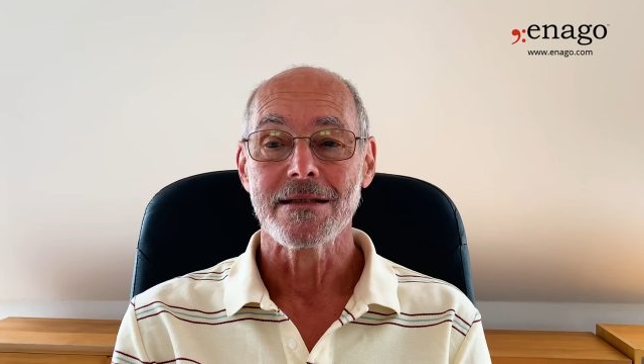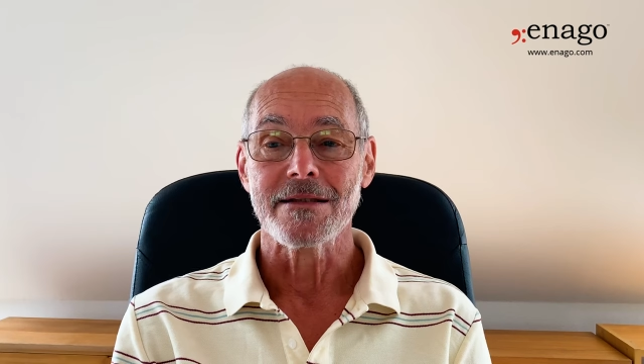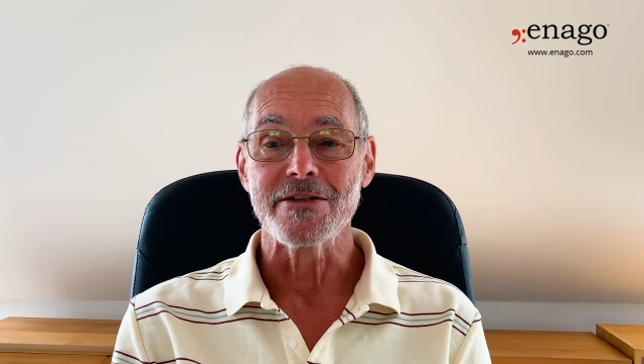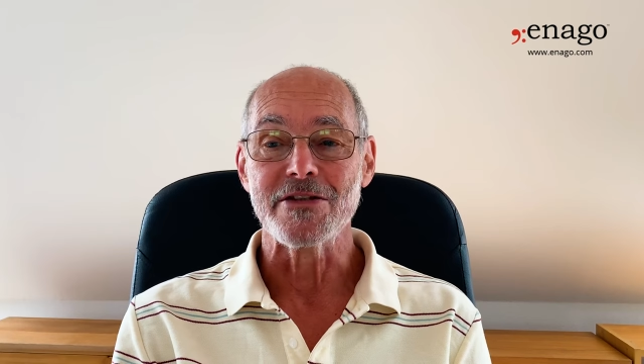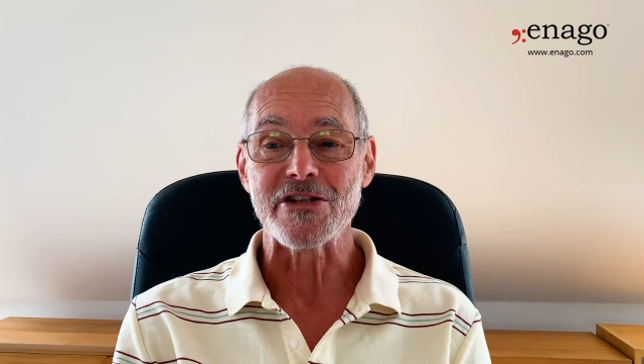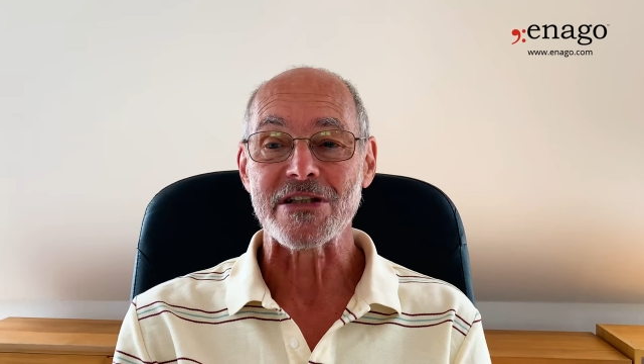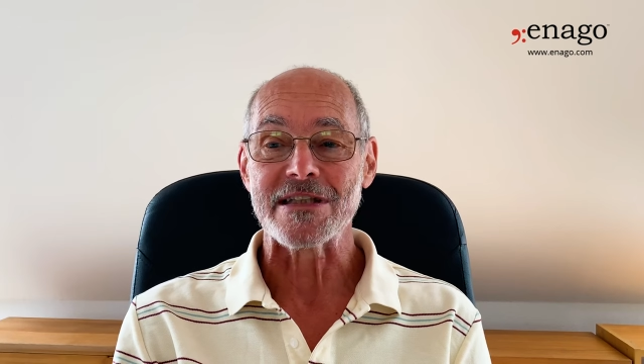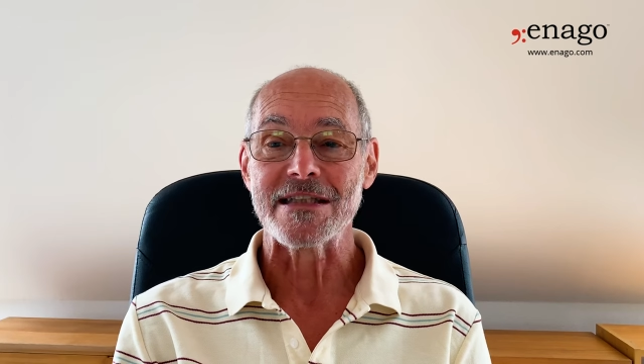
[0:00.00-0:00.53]

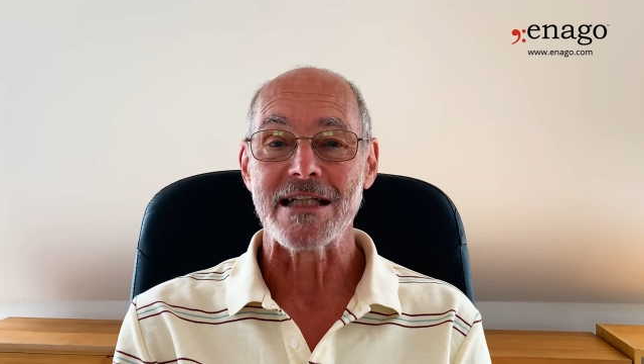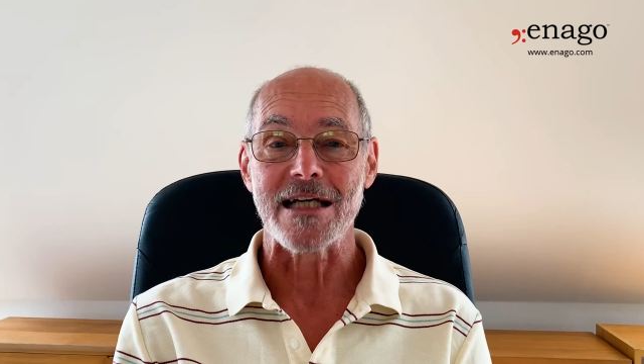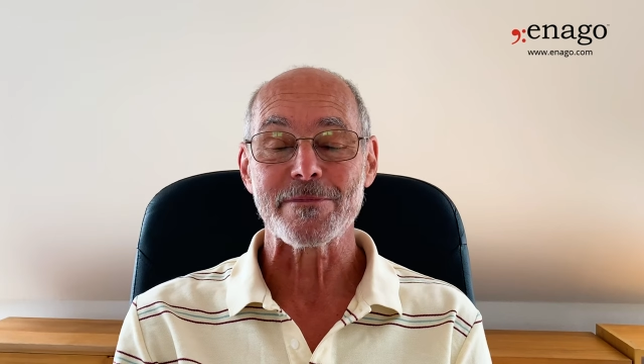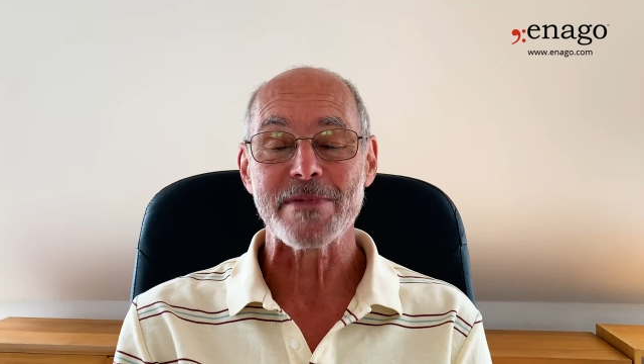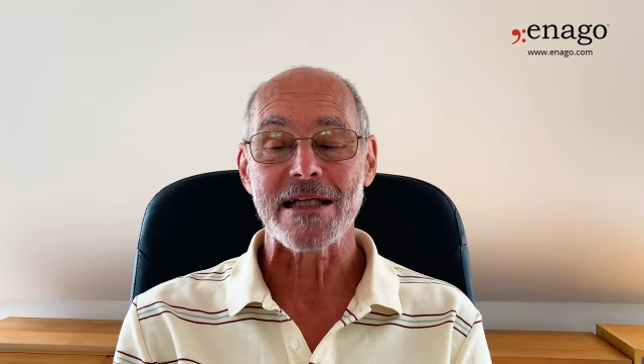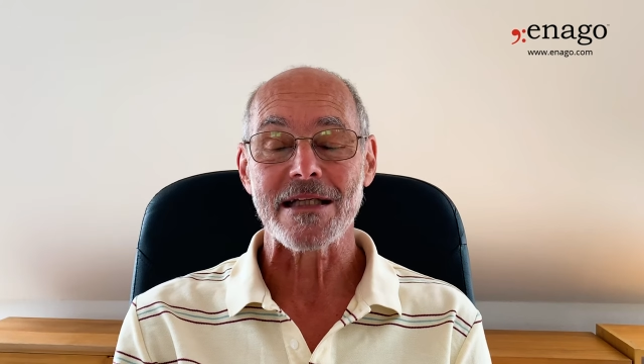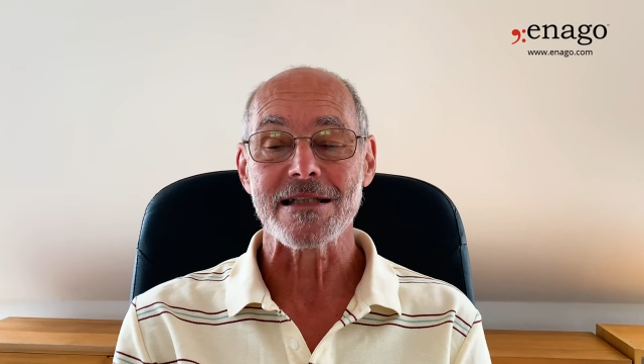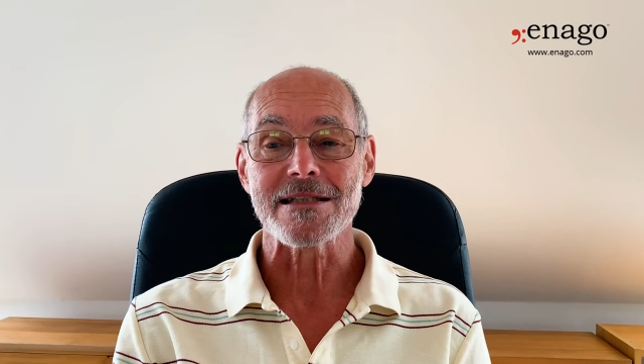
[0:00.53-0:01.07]
usually not
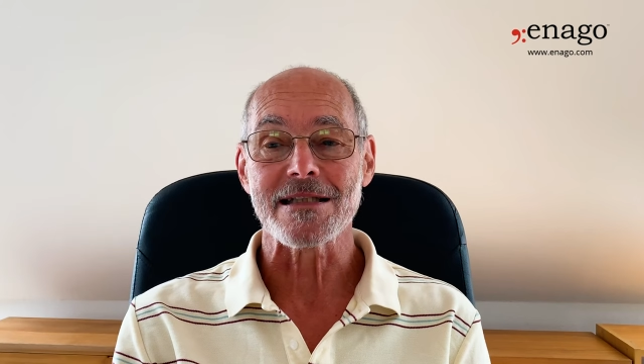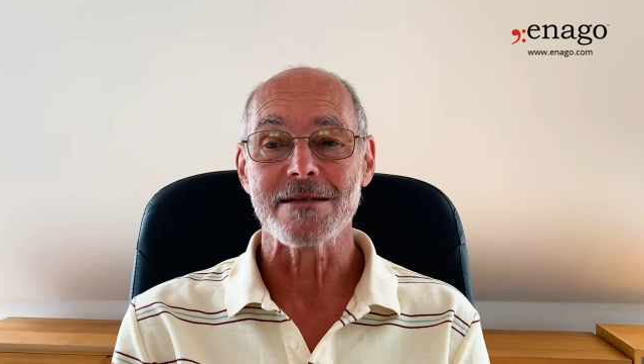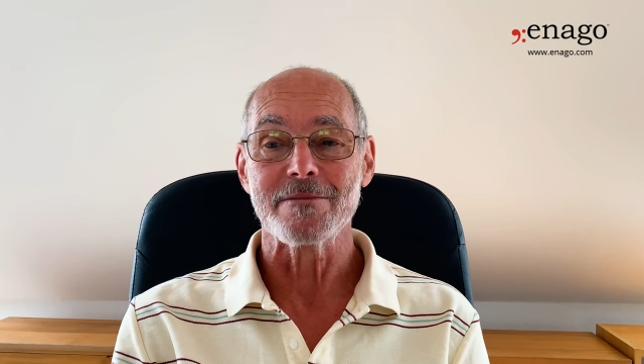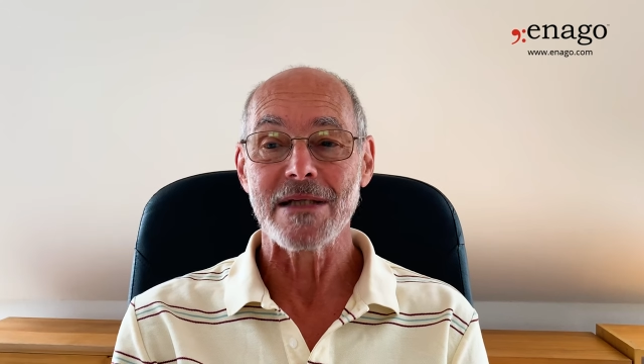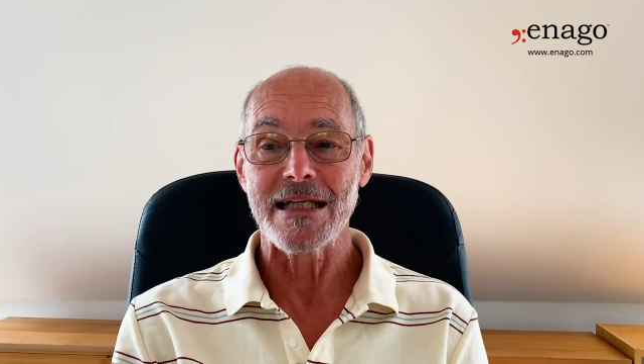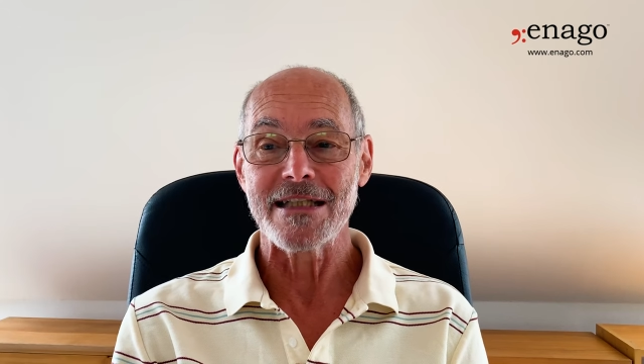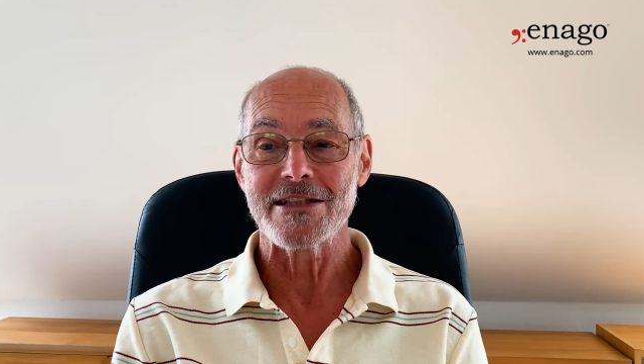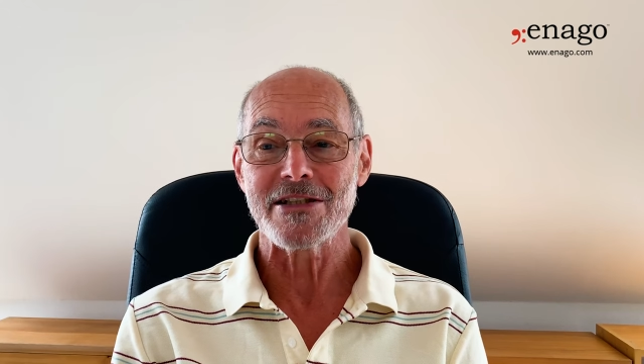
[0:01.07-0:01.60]
because the
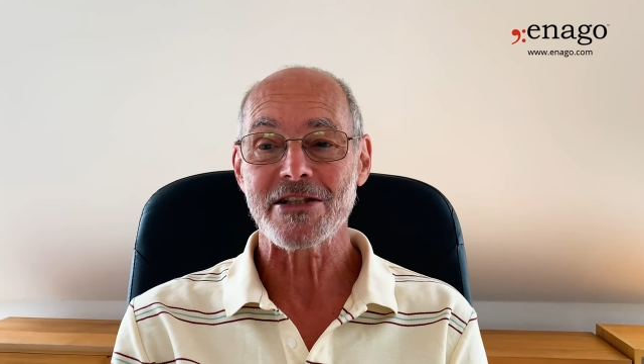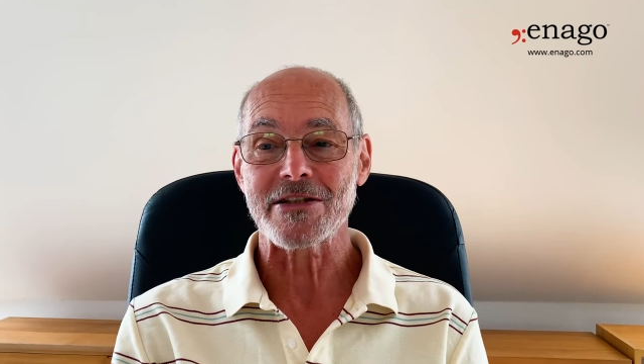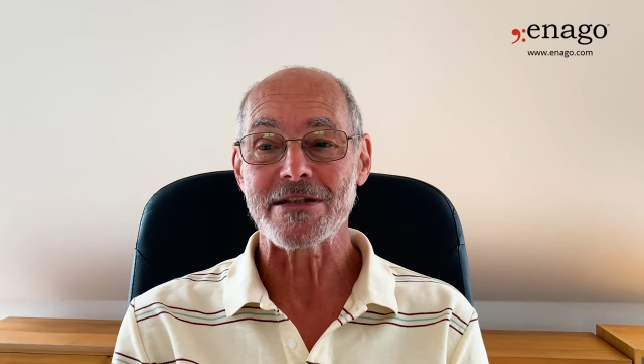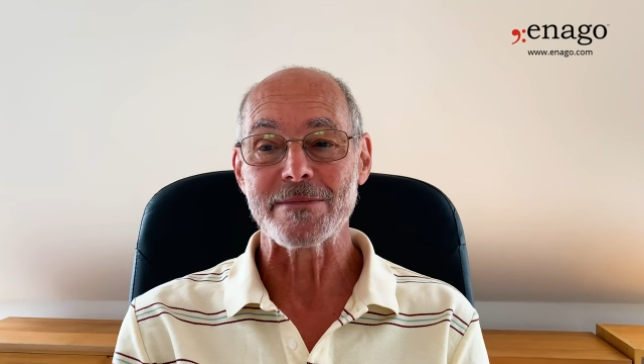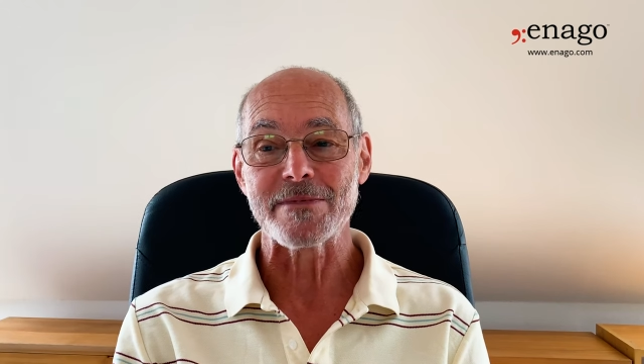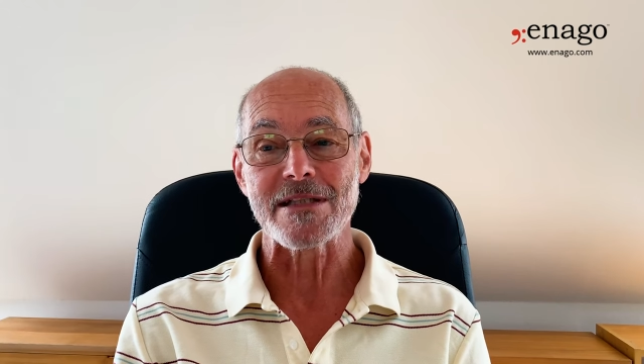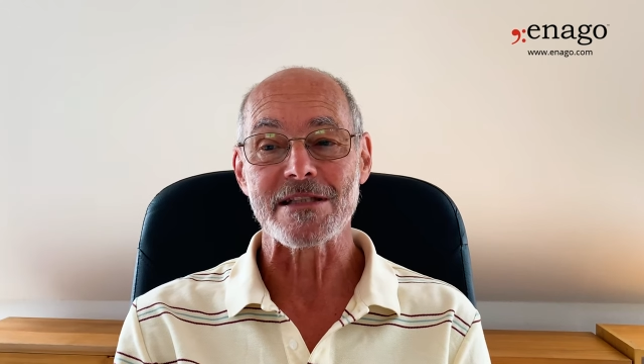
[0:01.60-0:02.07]
manuscript